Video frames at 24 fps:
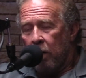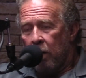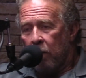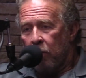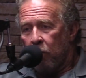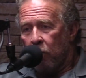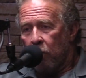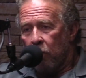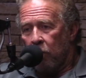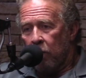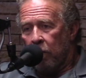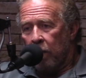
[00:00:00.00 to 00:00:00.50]

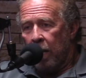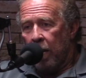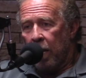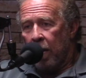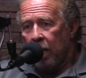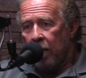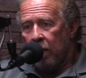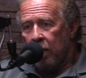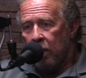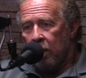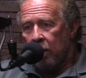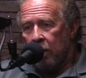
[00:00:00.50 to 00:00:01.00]
So they
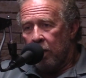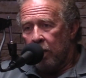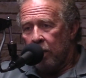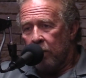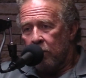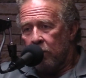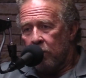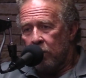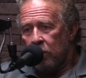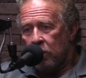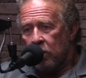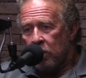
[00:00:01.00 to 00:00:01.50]
had
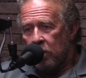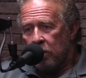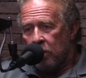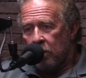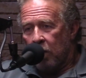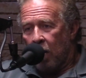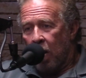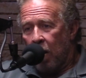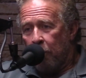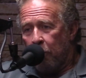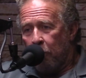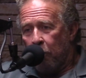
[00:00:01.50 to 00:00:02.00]
this
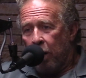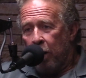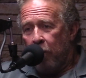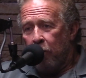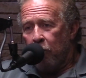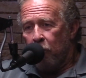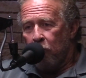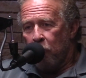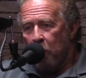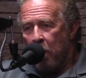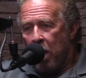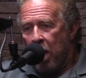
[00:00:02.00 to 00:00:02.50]

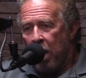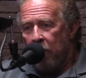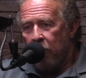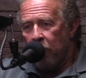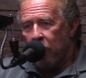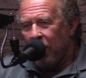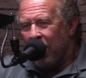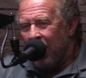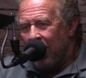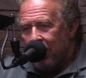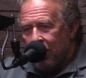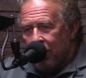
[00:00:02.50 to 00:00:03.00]
operations
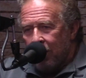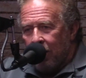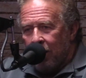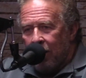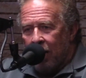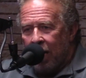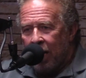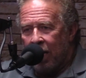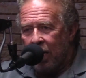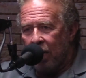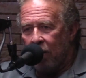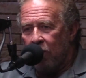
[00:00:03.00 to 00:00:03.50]
manager kind of took a
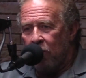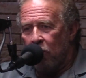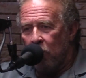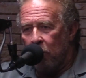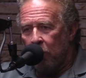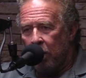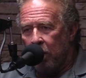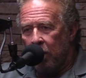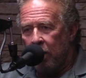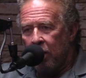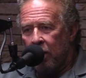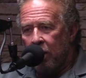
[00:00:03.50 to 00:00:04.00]
liking to
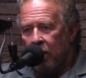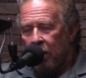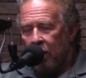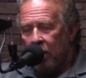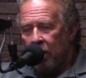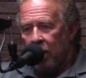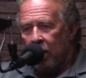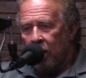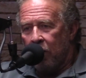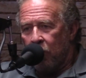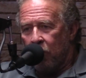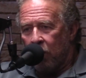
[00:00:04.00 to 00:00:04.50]
me
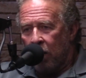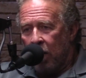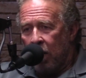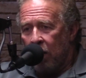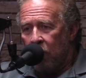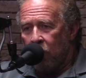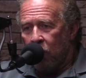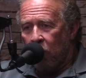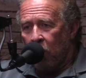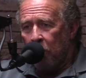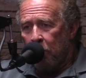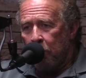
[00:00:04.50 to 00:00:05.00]
and said, hey,
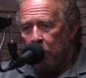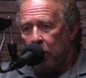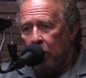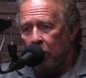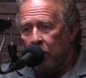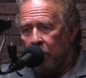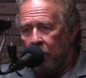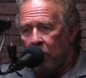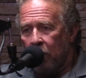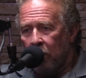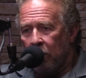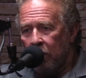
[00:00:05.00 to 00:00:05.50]
start
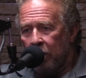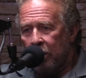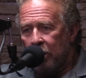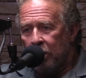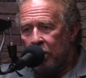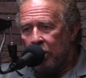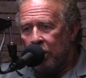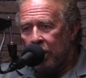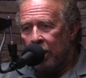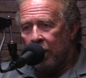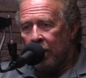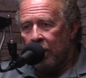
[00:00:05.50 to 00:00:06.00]
building all this
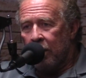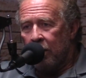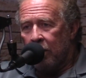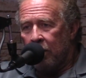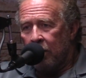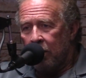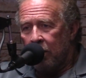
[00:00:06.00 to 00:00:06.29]
shit.